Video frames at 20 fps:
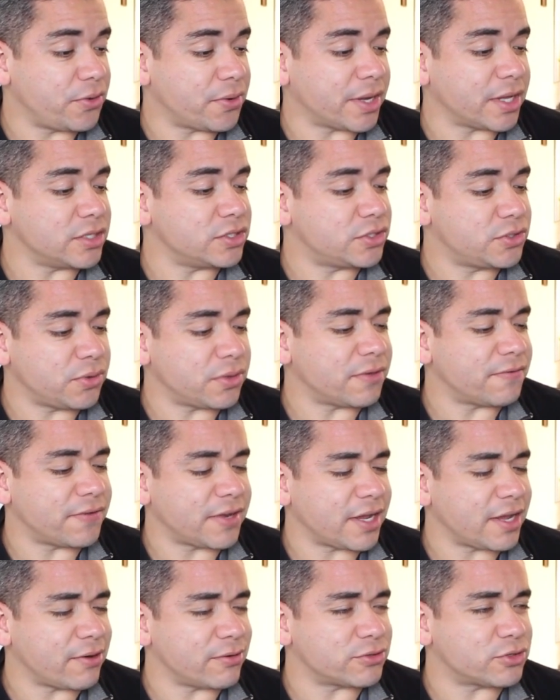you can do the
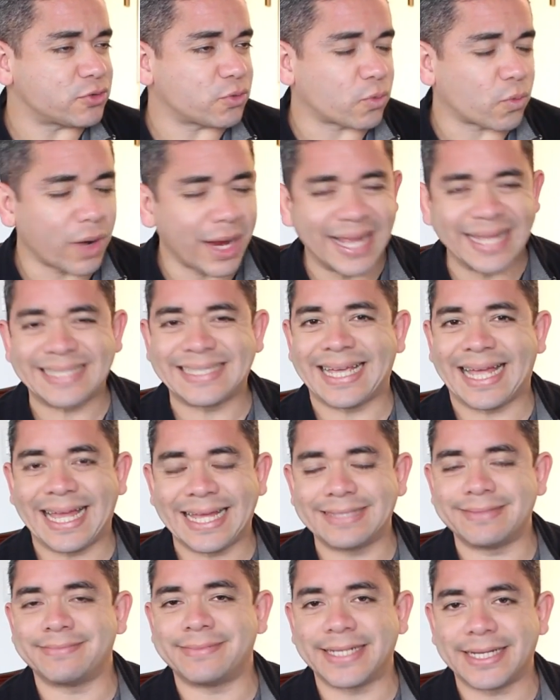videos right,
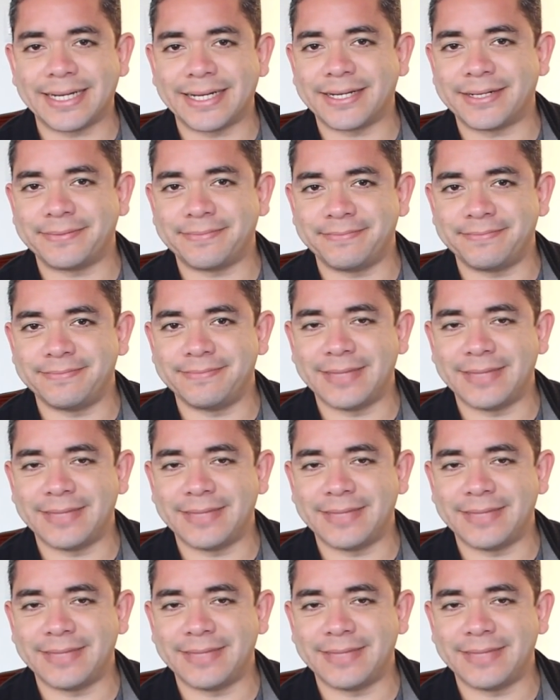and uh,